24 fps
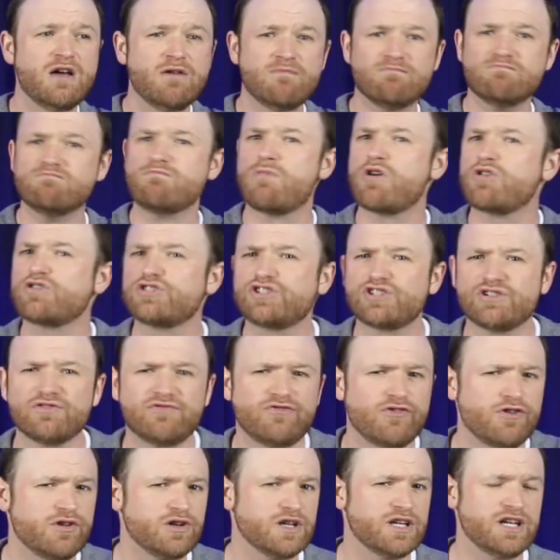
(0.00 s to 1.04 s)

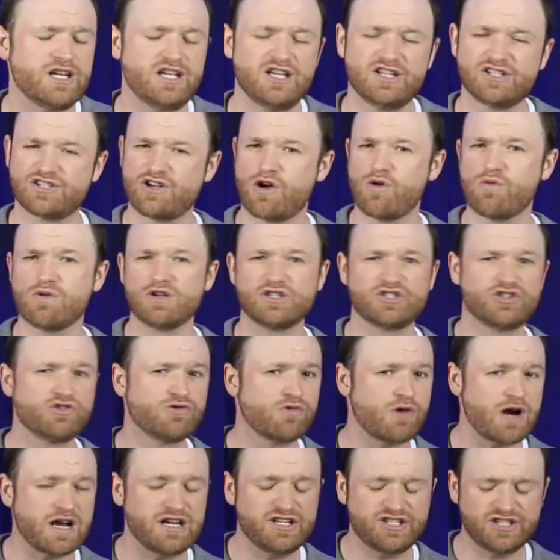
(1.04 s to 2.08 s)
merciful and He is always
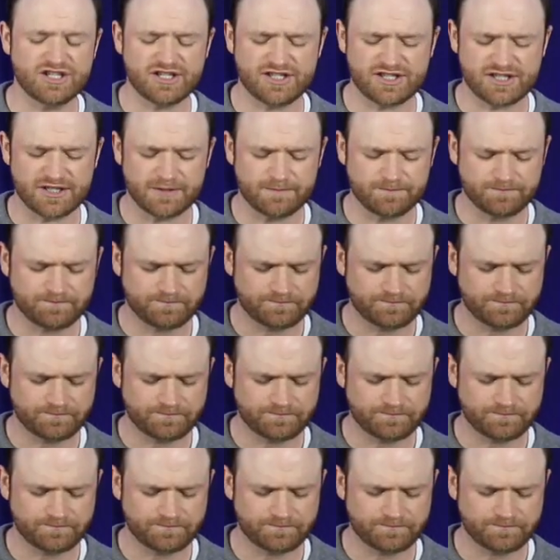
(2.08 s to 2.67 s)
gracious.